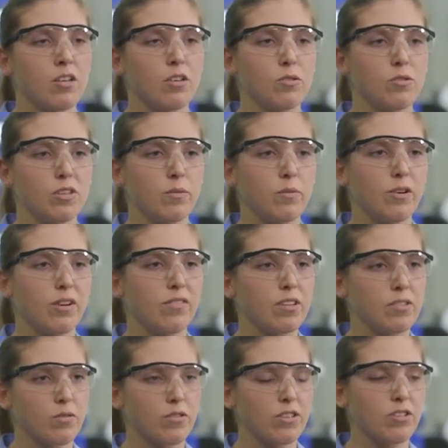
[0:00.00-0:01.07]
Using
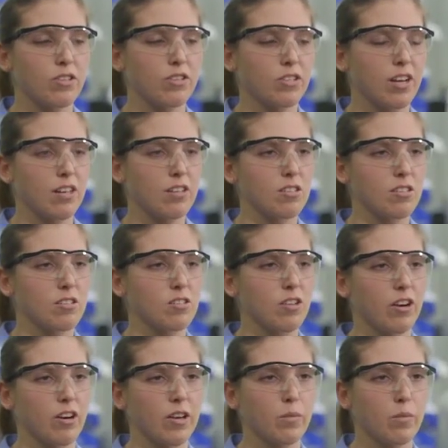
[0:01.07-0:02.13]
previous research as a
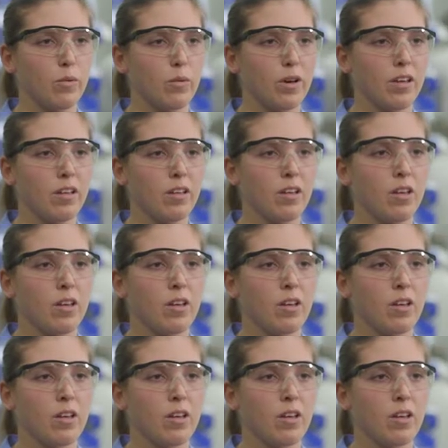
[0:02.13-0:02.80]
starting point,